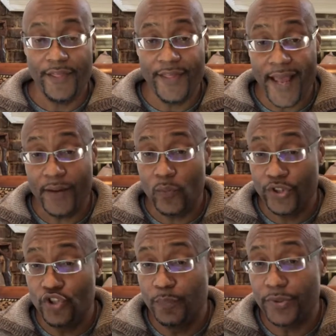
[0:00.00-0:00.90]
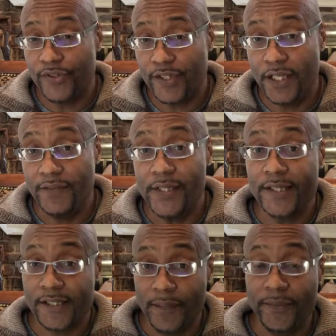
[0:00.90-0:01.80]
that which you perceive
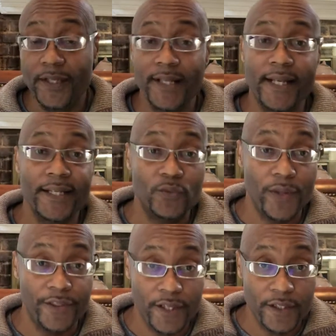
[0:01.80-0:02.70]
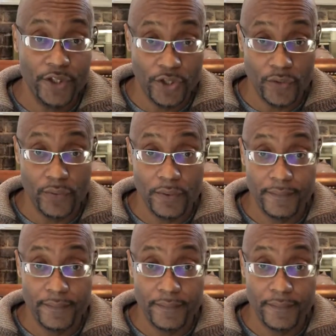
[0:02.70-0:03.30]
is something that is within you.